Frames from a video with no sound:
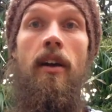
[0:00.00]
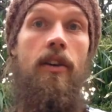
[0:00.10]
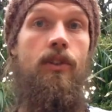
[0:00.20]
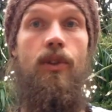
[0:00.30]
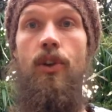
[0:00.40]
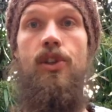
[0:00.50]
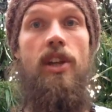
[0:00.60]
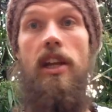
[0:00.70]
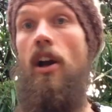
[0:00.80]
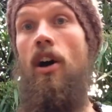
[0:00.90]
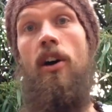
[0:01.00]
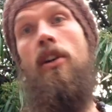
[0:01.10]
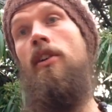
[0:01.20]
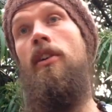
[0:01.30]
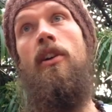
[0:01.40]
or do your
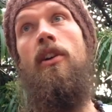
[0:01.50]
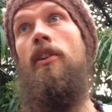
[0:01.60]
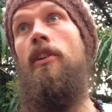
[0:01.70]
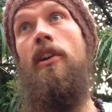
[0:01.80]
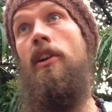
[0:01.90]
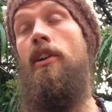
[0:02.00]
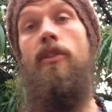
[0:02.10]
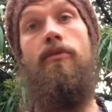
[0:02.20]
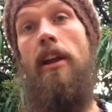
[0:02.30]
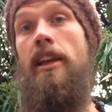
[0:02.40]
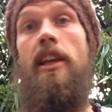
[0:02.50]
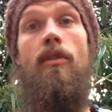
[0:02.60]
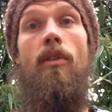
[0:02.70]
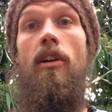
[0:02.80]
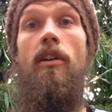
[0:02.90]
Qigong or
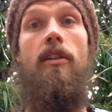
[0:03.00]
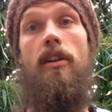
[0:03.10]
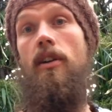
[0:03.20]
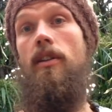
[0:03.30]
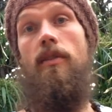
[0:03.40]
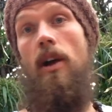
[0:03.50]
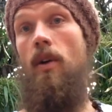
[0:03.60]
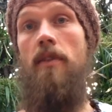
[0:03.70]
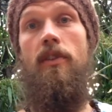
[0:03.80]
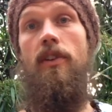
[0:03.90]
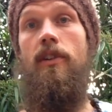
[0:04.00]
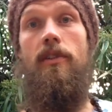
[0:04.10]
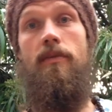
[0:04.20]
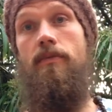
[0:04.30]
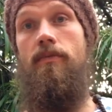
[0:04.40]
Reiki work, or
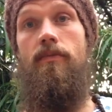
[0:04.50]
however,